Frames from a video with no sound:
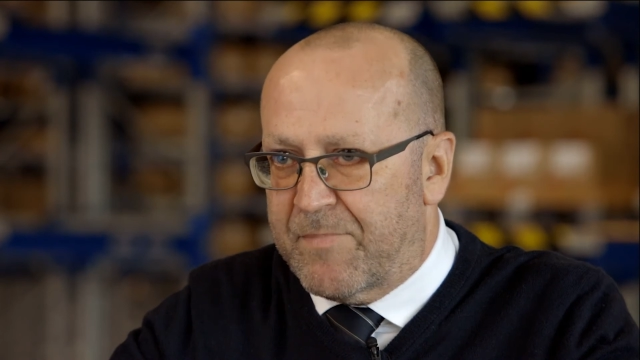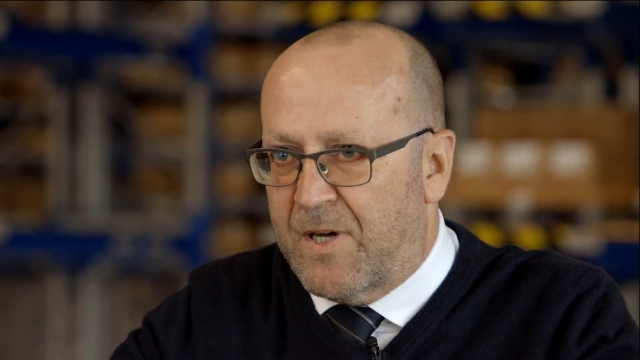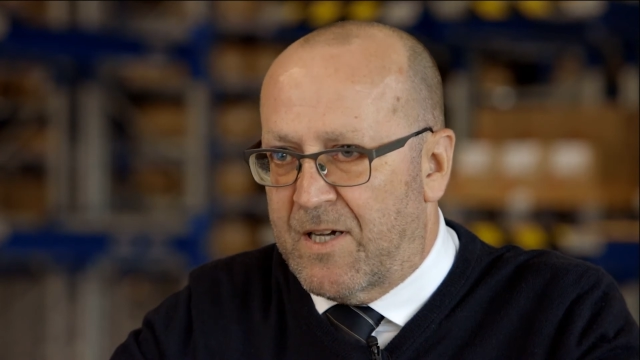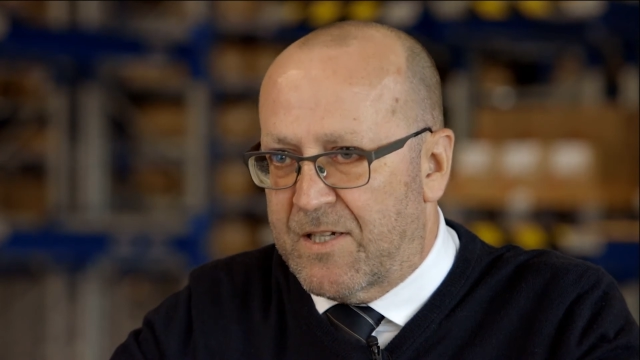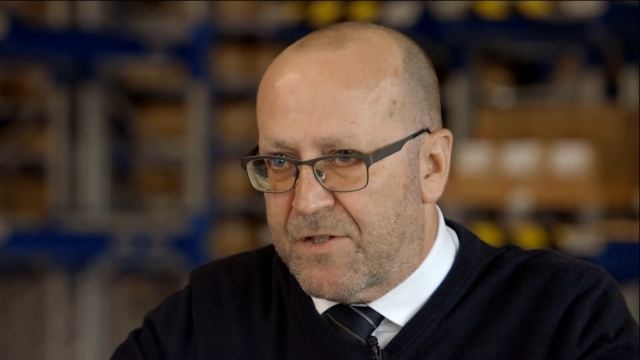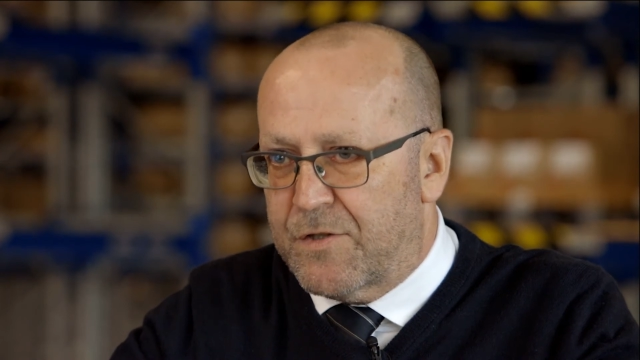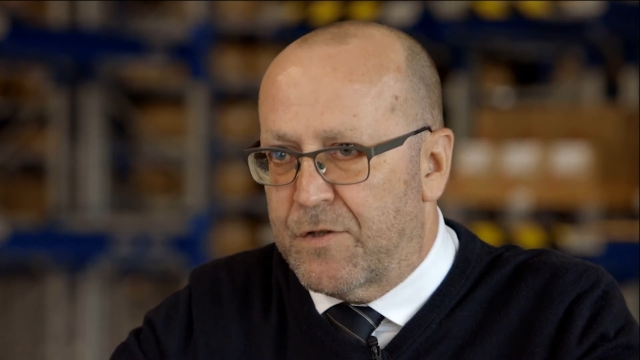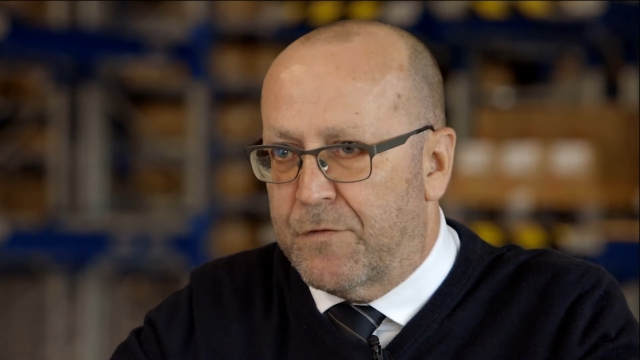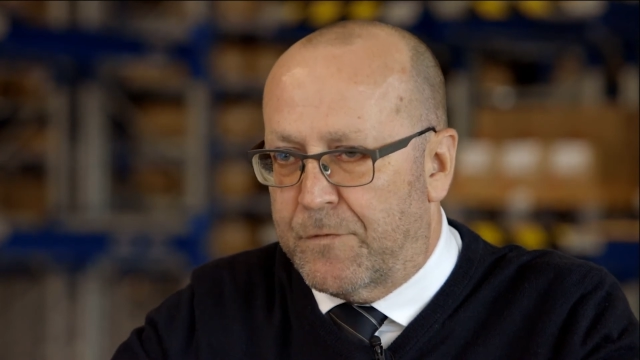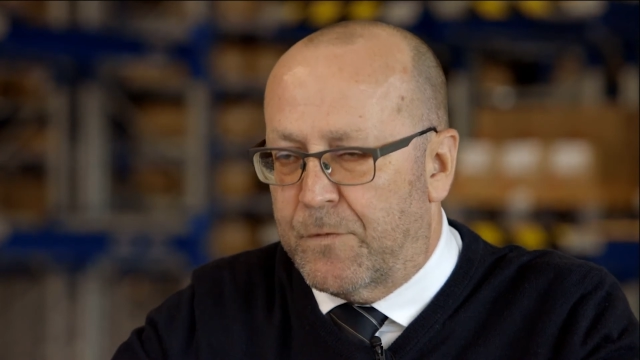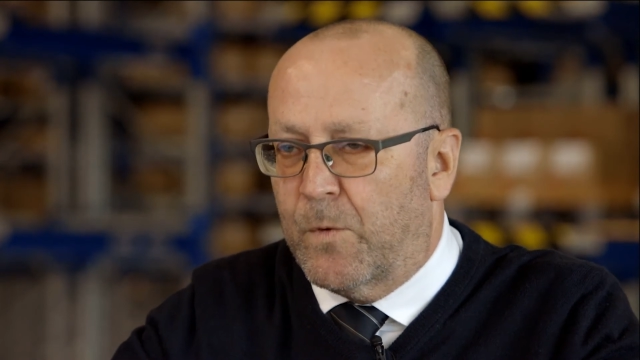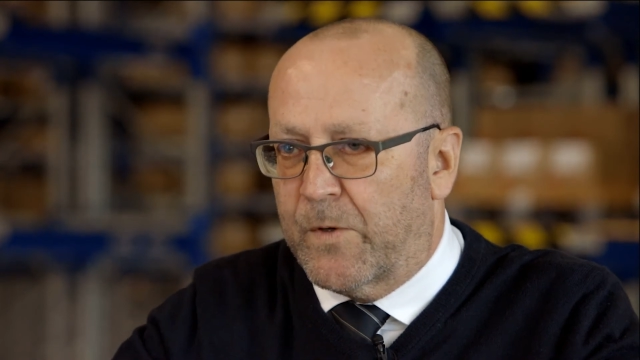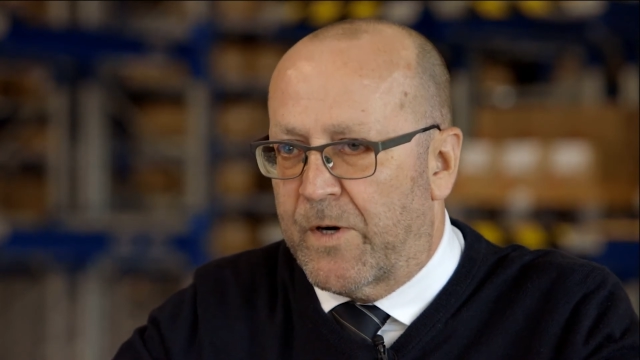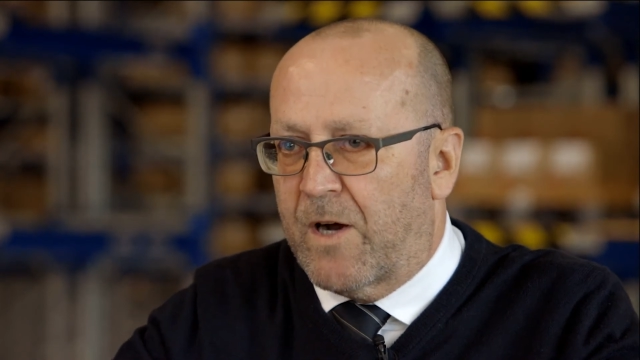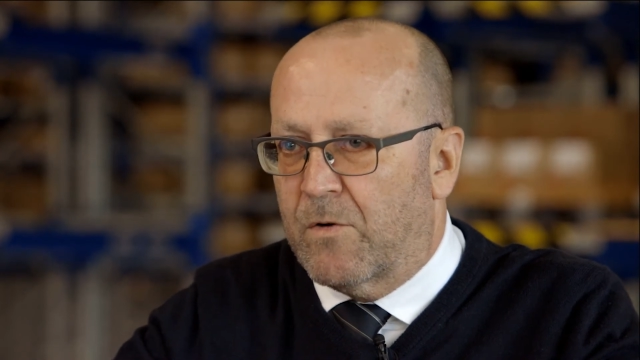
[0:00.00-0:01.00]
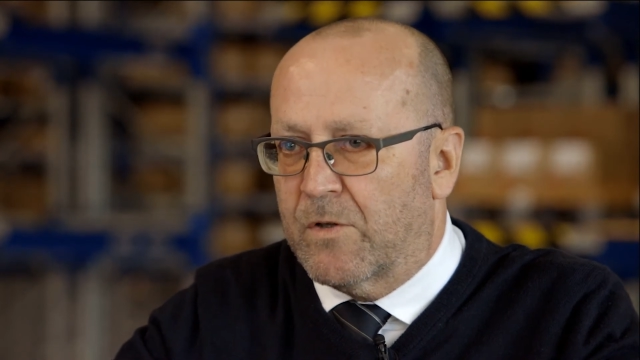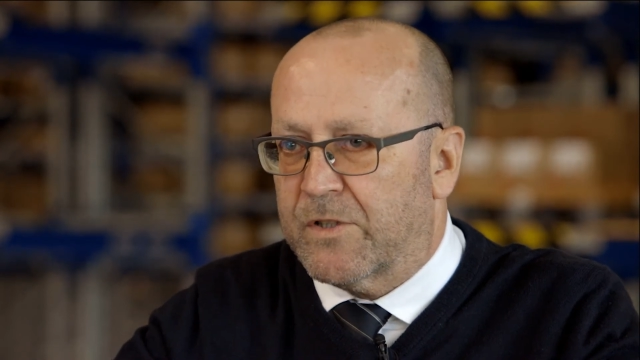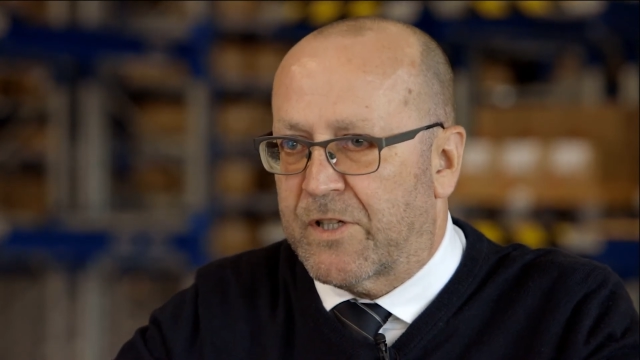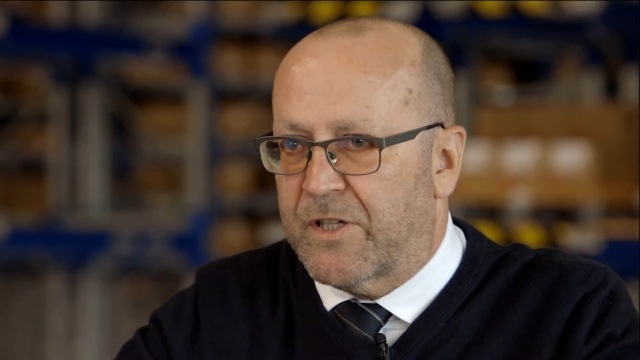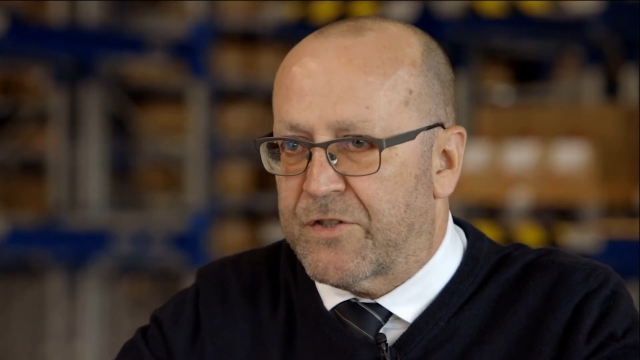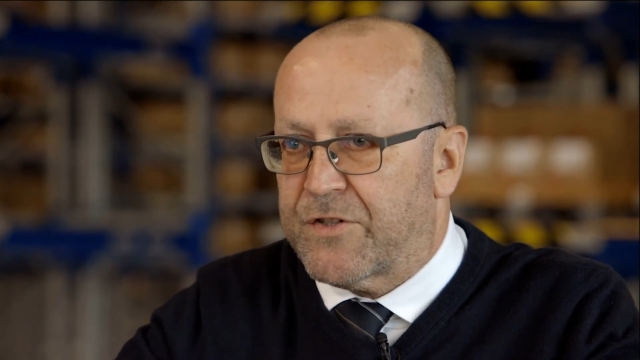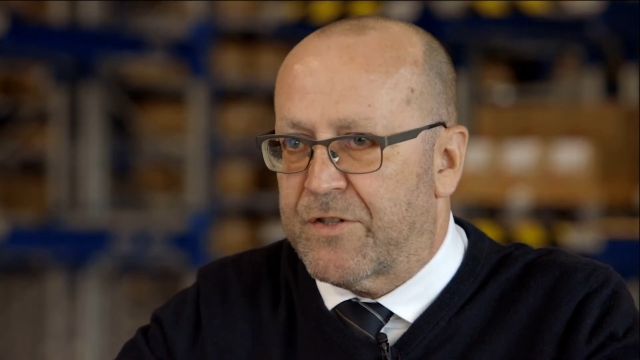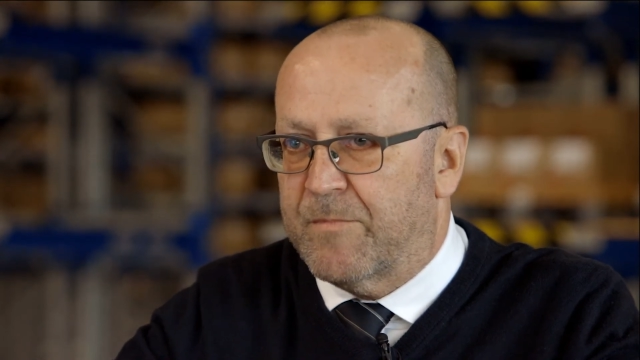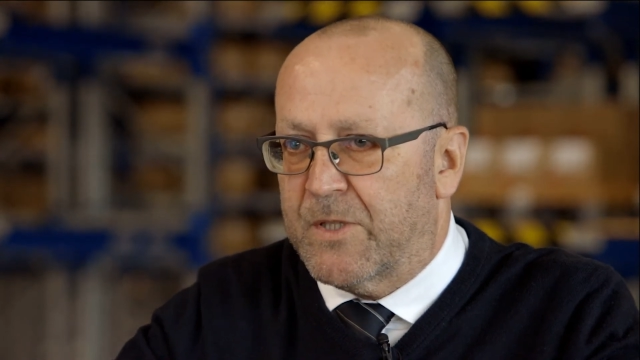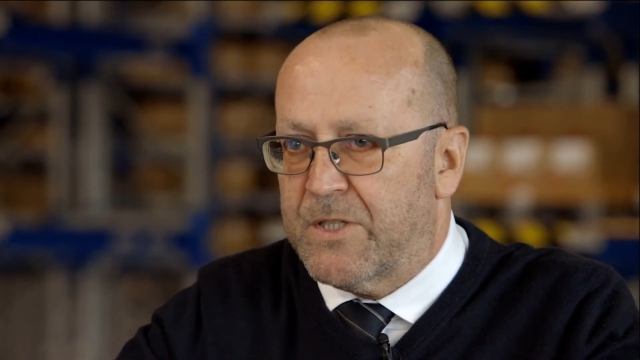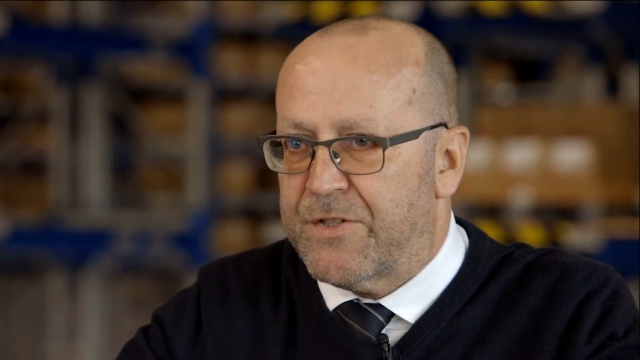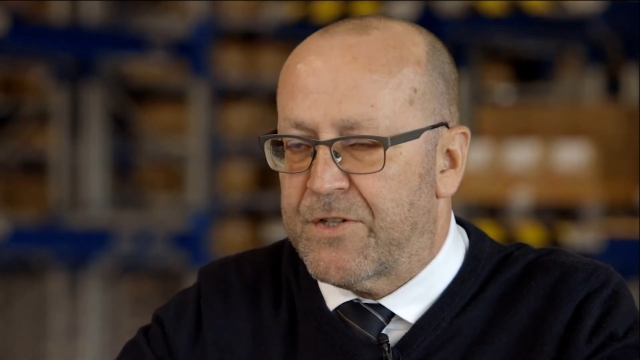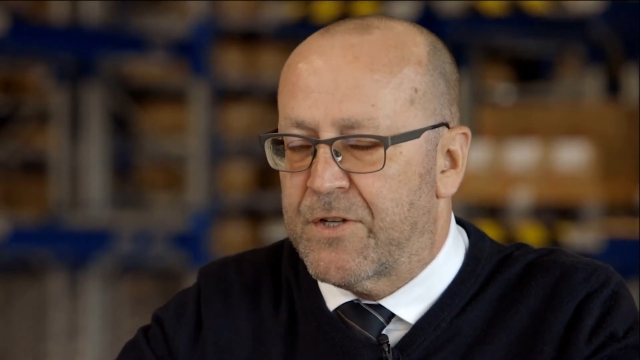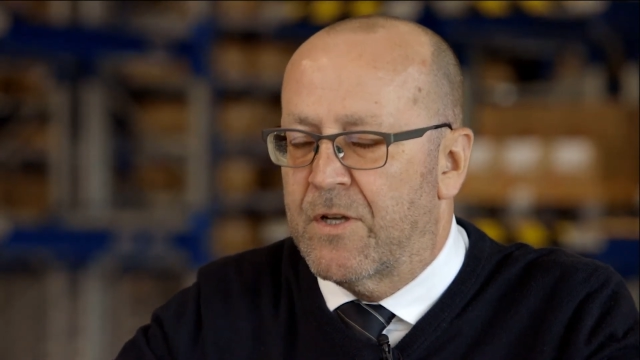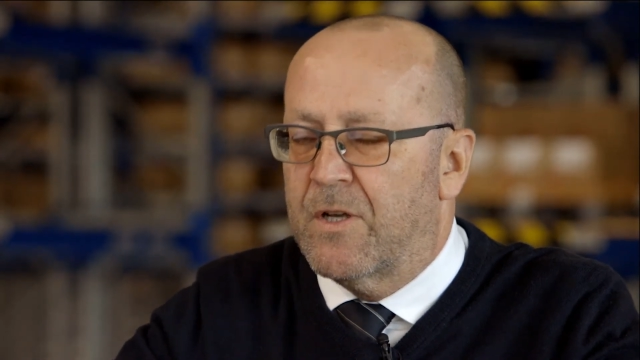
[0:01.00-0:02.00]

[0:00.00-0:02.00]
partner for our customers